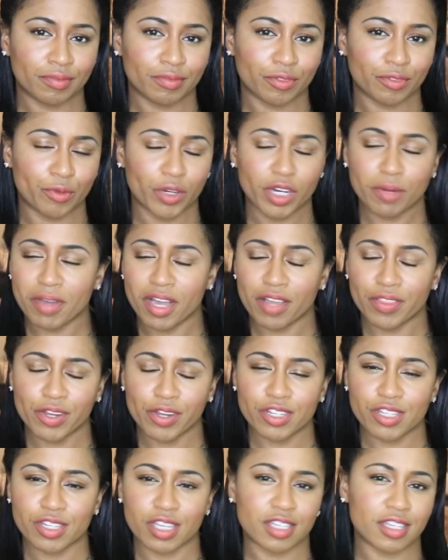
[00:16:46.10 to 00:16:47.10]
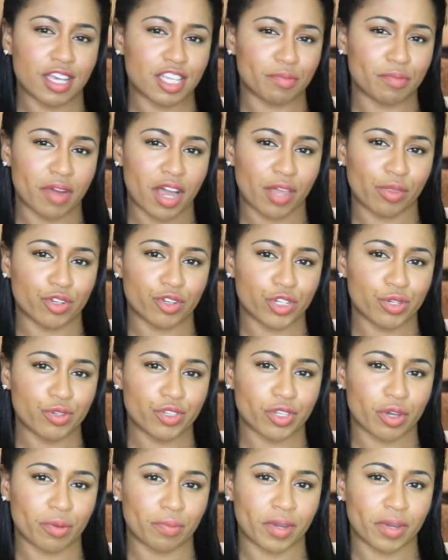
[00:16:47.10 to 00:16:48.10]
What about their success bothers you
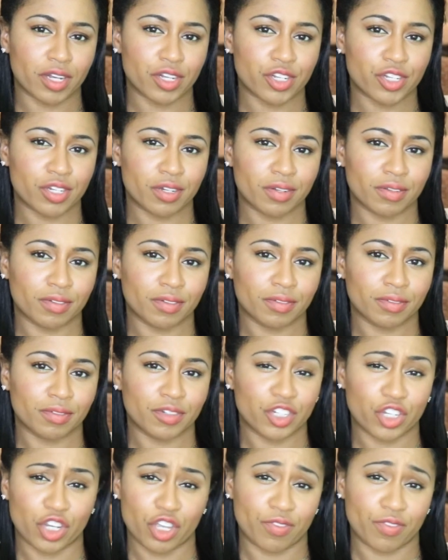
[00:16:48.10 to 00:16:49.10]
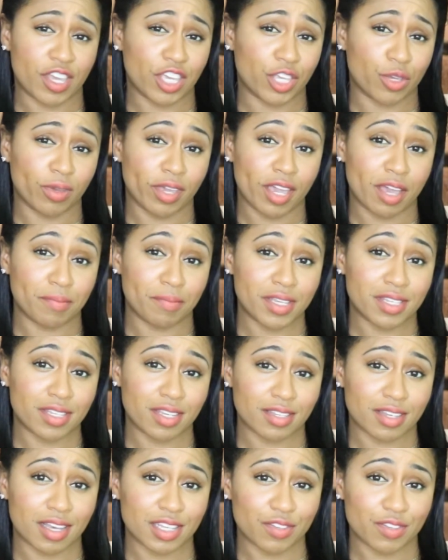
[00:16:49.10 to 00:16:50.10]
so much? Do you think you can't be
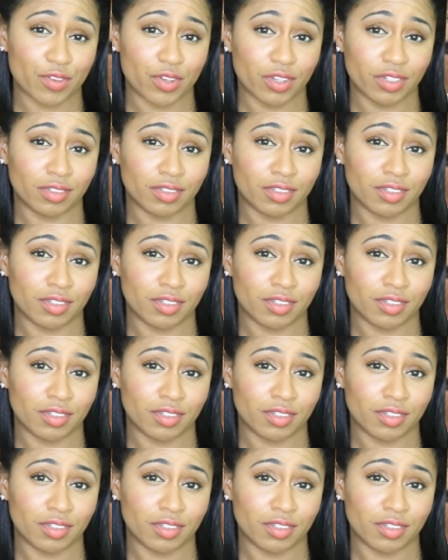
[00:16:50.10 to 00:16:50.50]
successful?